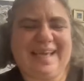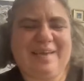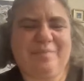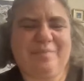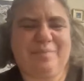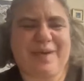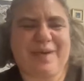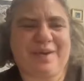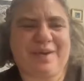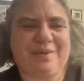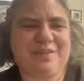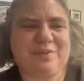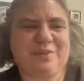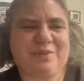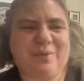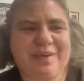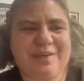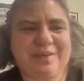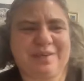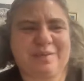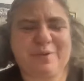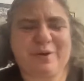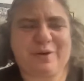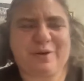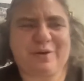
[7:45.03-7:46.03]
But I also wanted
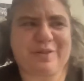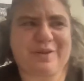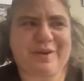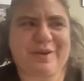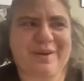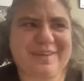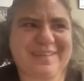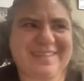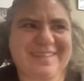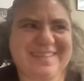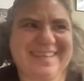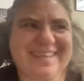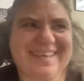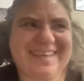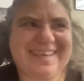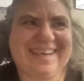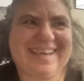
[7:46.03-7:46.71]
to be Orthodox.